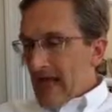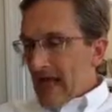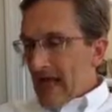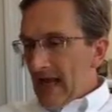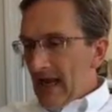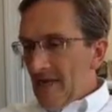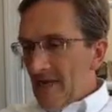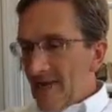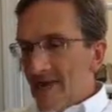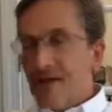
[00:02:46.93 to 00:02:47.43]

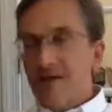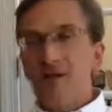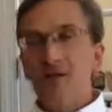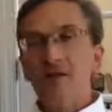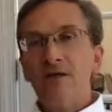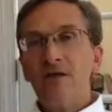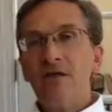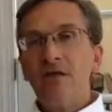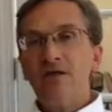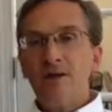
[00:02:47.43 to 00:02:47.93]
And
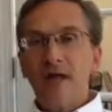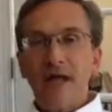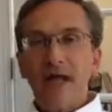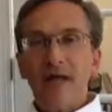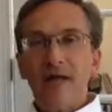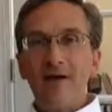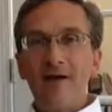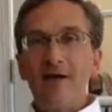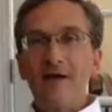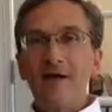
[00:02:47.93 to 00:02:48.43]
then you
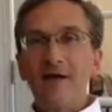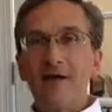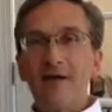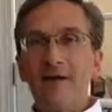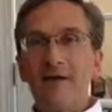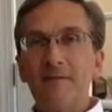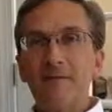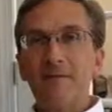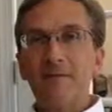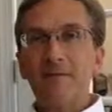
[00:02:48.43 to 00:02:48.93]
have
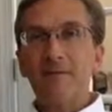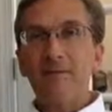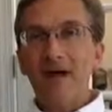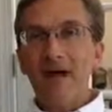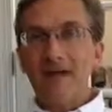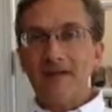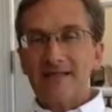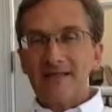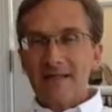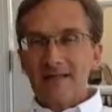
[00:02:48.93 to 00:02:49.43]

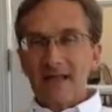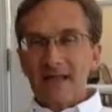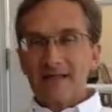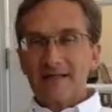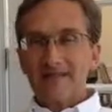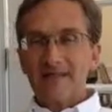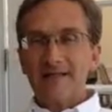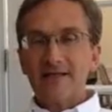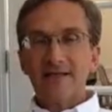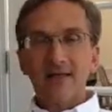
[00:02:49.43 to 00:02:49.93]
my
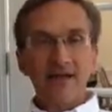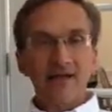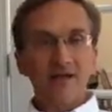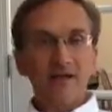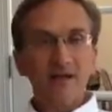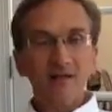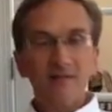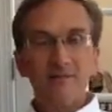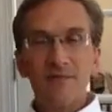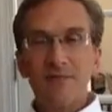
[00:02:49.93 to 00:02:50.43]
text that
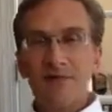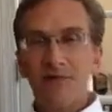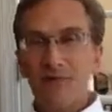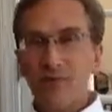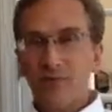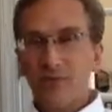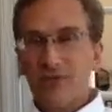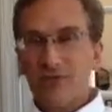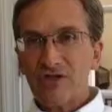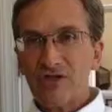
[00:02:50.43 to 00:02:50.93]
comes in
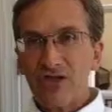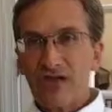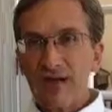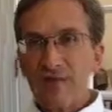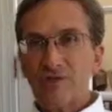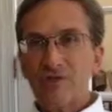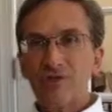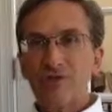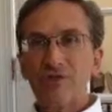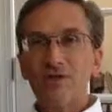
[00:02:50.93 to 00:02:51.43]
3
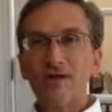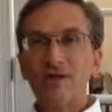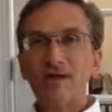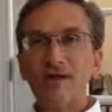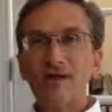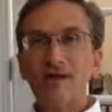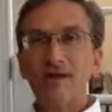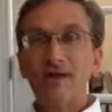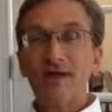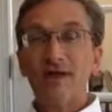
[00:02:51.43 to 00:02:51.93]
chapters.
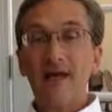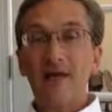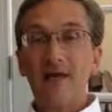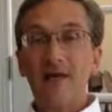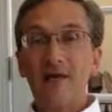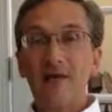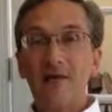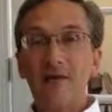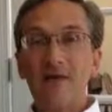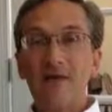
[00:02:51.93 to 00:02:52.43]
That
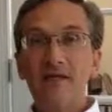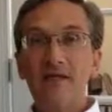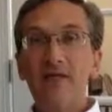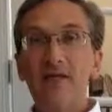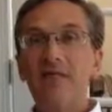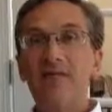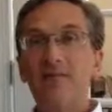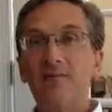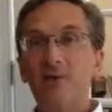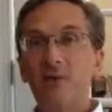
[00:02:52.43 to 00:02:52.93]
is
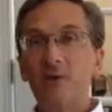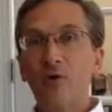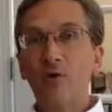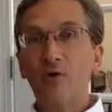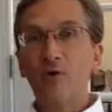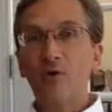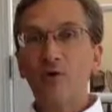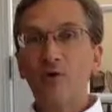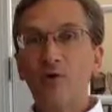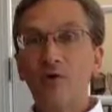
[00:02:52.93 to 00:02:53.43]
PDF
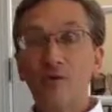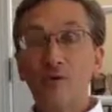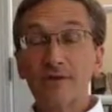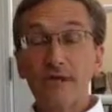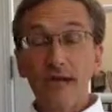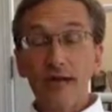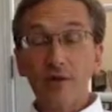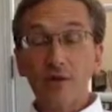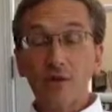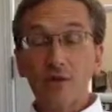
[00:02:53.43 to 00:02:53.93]
uploadable, or
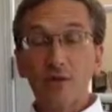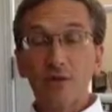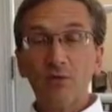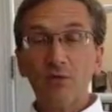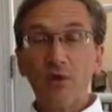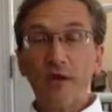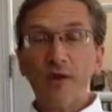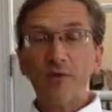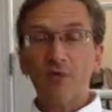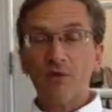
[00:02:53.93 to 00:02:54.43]
downloadable
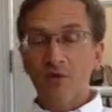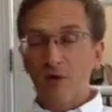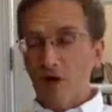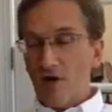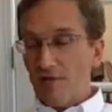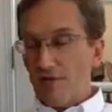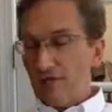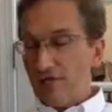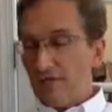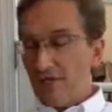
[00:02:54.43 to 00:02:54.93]
rather,
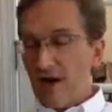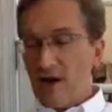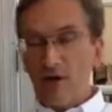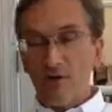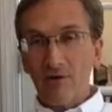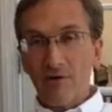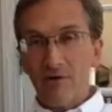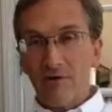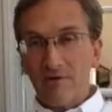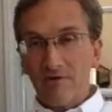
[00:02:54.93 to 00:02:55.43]
off
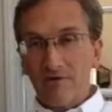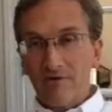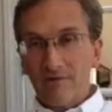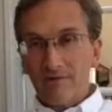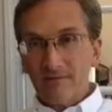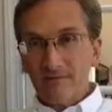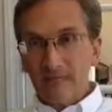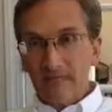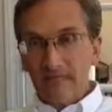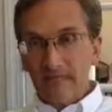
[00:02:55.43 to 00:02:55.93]
our
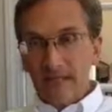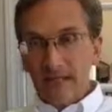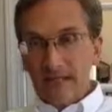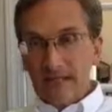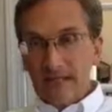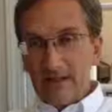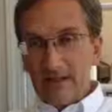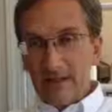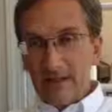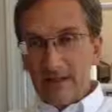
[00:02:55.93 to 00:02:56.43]

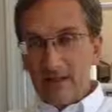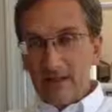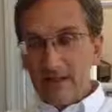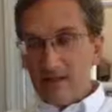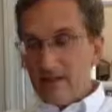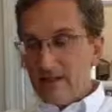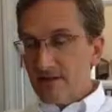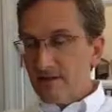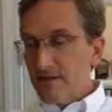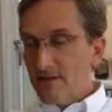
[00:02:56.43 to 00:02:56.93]

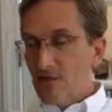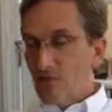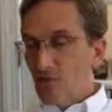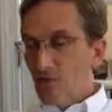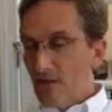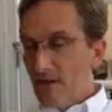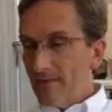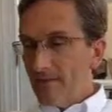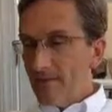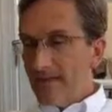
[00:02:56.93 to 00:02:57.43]
Institute
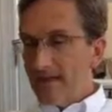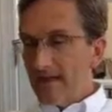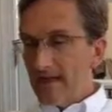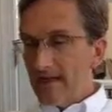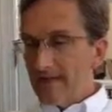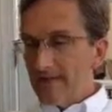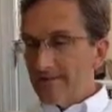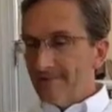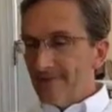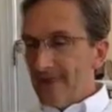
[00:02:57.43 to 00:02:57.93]

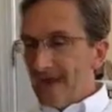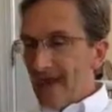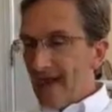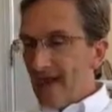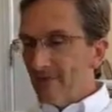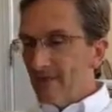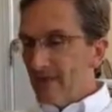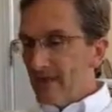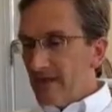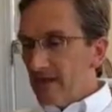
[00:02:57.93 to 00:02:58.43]
website,
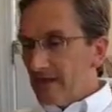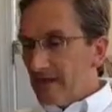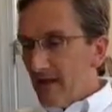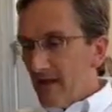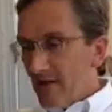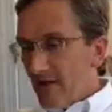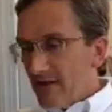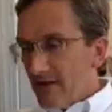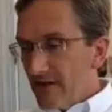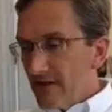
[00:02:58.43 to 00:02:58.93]
how
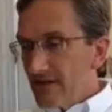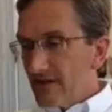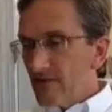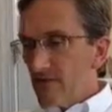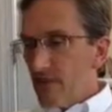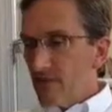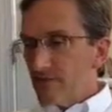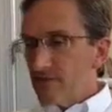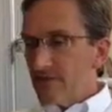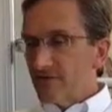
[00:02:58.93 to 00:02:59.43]
the
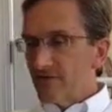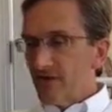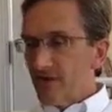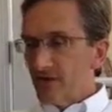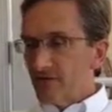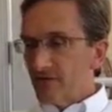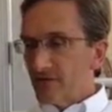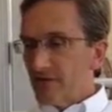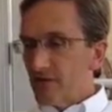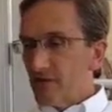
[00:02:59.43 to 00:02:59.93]
Psalms
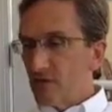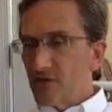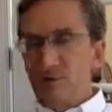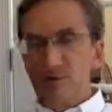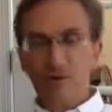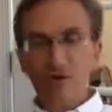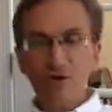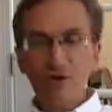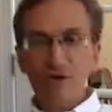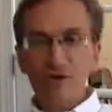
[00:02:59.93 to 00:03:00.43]
developed from the early
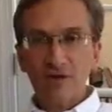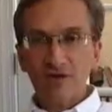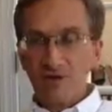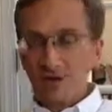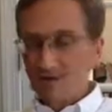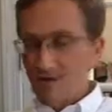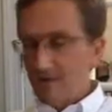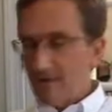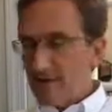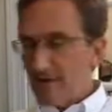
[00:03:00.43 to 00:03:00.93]
church to the
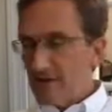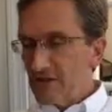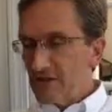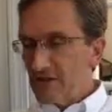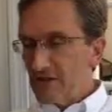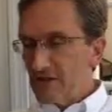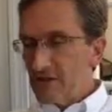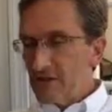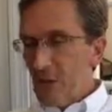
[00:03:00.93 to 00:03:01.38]
Reformation.